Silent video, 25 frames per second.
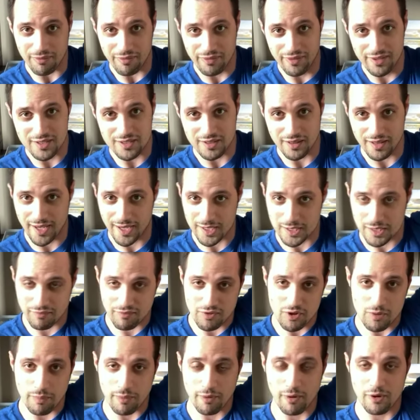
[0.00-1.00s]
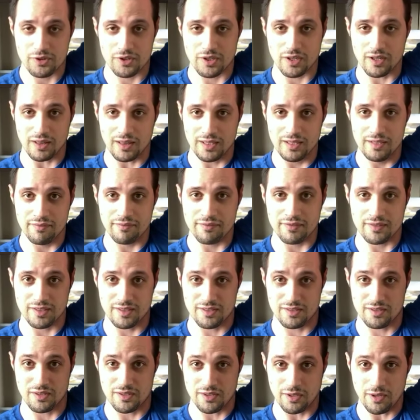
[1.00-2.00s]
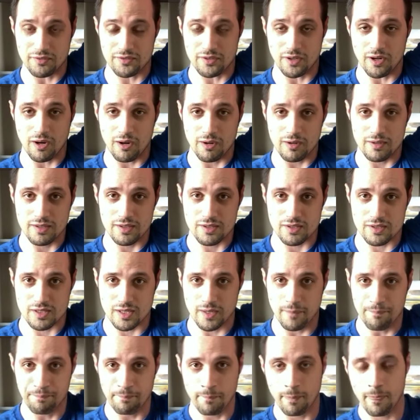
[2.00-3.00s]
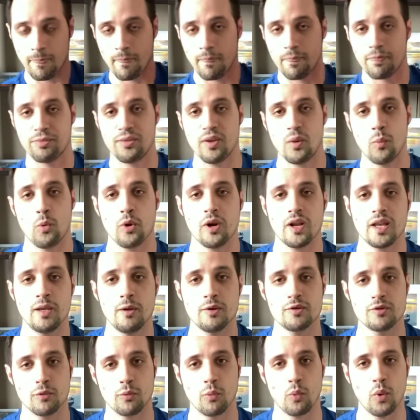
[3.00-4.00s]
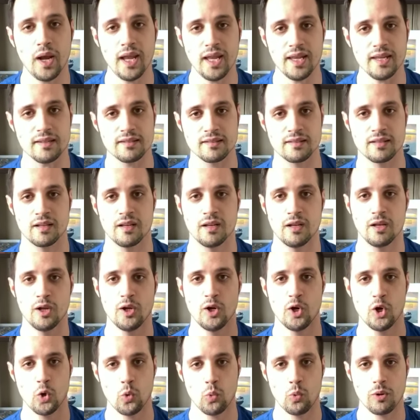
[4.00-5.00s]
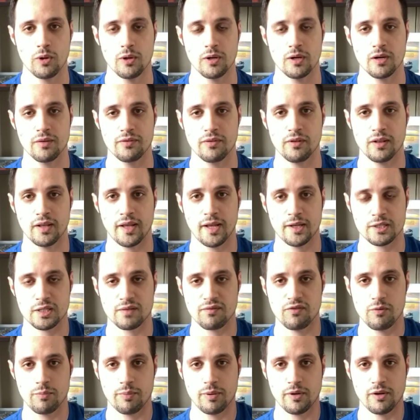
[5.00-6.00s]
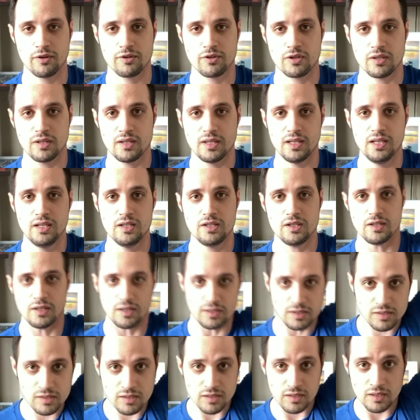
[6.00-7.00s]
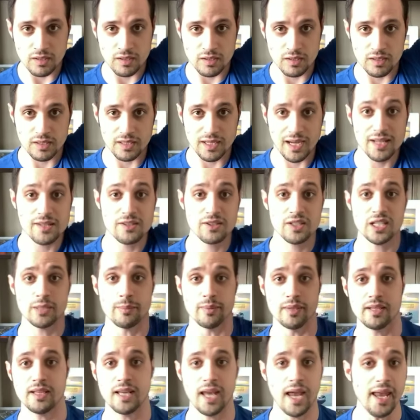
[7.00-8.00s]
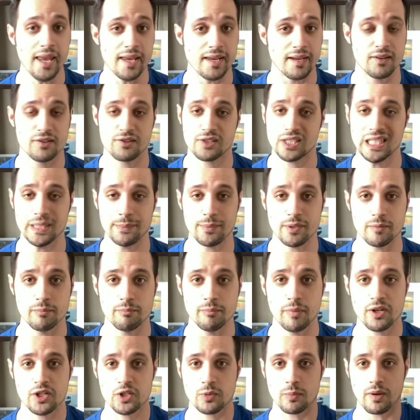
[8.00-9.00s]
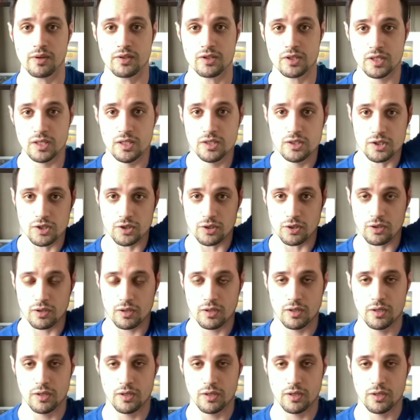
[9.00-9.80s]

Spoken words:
These last few parts of the lift is the hardest. Then when I use a weight, where the last few parts are the easiest, it's going to be cake. It's going to be much, much easier.